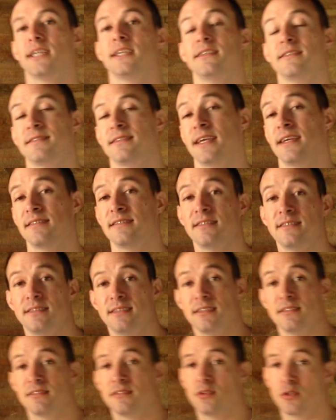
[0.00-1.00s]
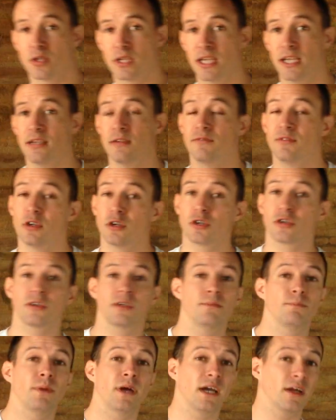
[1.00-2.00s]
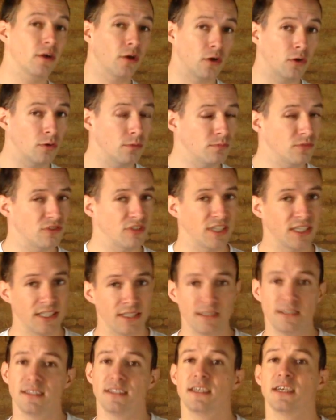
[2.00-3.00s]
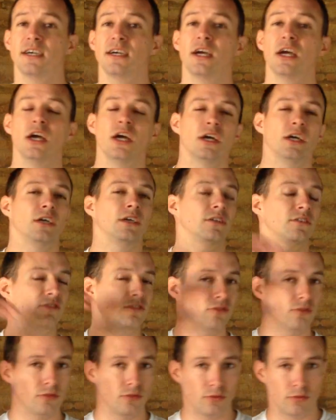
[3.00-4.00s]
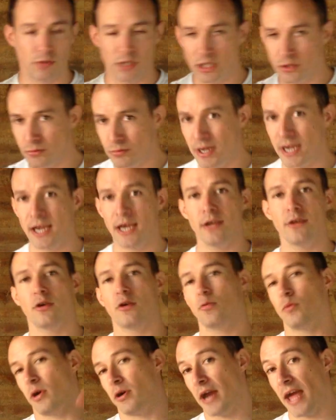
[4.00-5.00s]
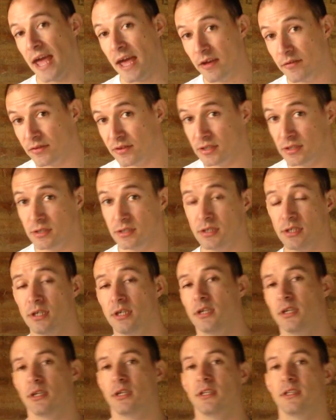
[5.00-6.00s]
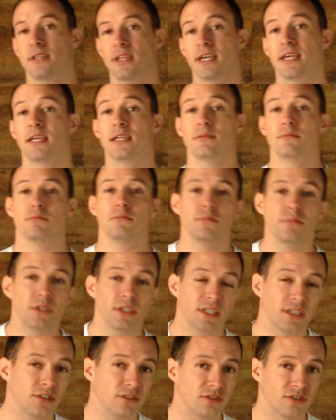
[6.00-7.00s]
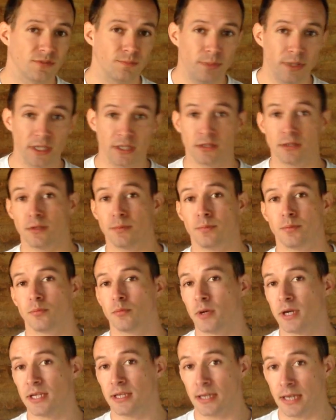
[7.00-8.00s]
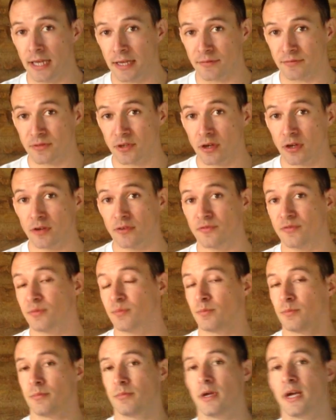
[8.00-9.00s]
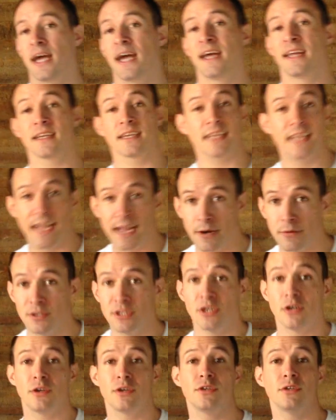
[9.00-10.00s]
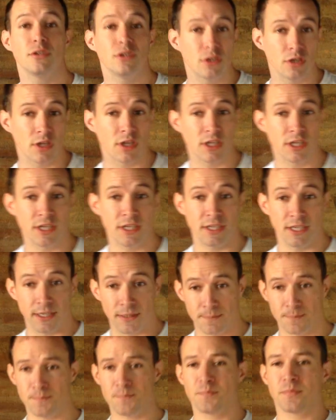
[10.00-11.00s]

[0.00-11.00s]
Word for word: necessities. Okay, if you're going back home to India, to Iran or wherever, then you can just pick up where you left off and carry on your learning.